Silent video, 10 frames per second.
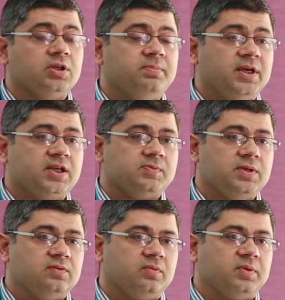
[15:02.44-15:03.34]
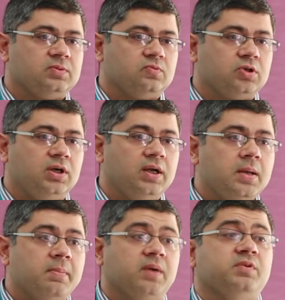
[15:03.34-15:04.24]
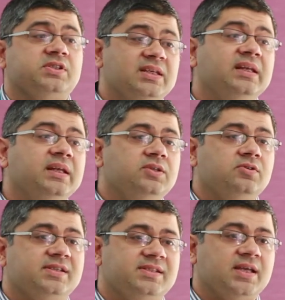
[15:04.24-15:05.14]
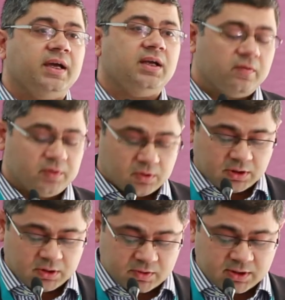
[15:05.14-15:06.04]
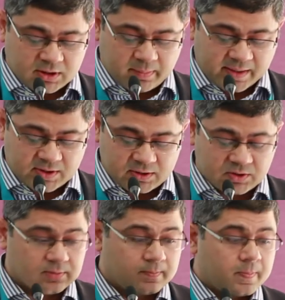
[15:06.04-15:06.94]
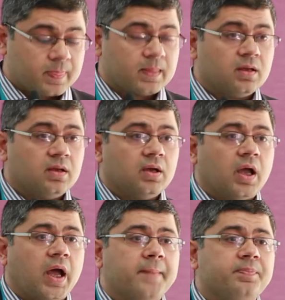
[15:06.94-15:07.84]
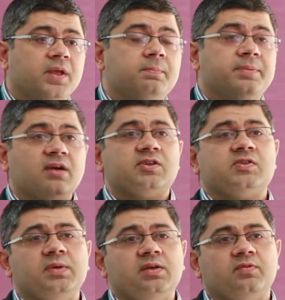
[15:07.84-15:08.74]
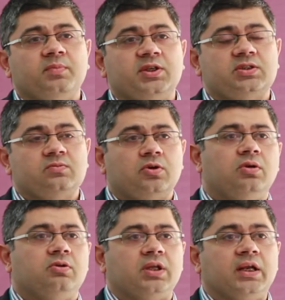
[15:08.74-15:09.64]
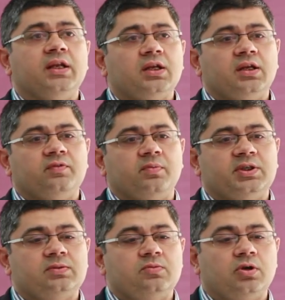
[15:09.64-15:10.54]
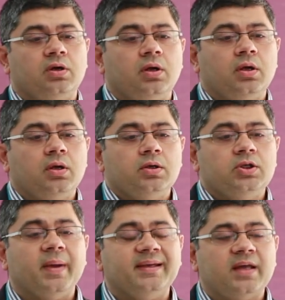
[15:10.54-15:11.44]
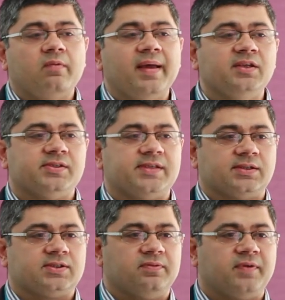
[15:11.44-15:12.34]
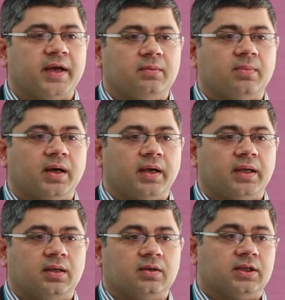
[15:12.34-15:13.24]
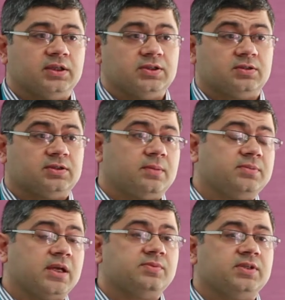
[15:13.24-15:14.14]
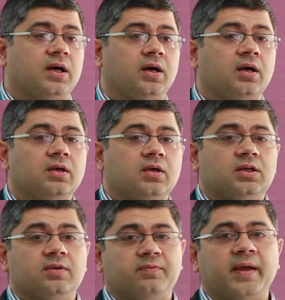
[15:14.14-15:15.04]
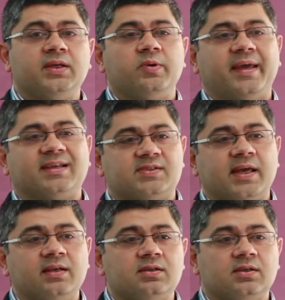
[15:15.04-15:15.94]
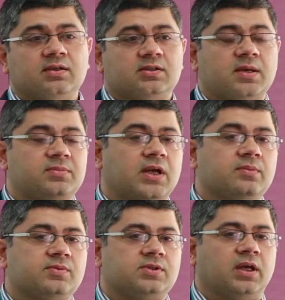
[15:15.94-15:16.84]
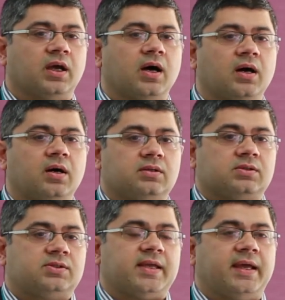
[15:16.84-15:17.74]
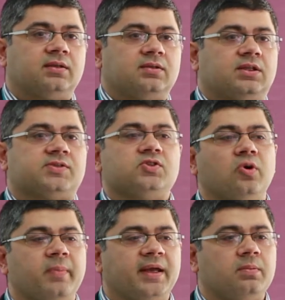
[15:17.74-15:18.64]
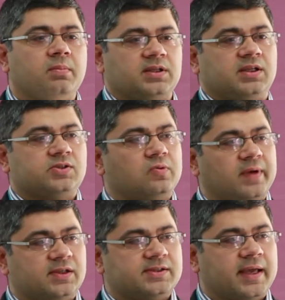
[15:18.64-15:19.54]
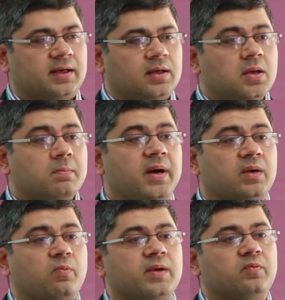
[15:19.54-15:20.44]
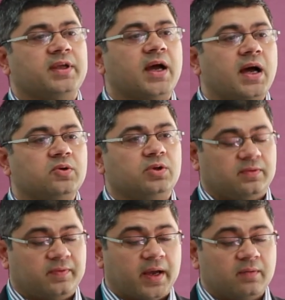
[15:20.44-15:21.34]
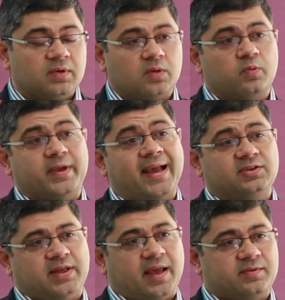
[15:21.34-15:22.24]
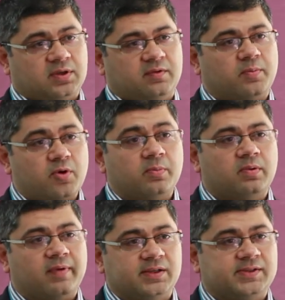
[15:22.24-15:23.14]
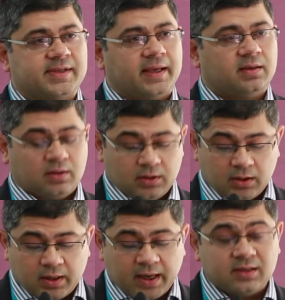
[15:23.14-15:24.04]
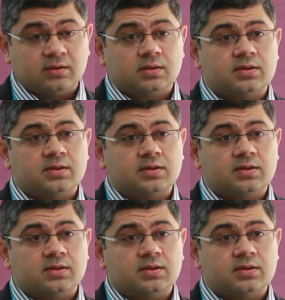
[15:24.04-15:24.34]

in PRSP information model, but we still need to decide how we're going to use it in the message. In PRSP information model or the clinical information model, you might have value sets defined by clinicians. Sometimes they are defined to an extent. Sometimes they are set is SNOMED, but there's no value set. But when we are doing the FHIR work, we actually have to give a proper value set. And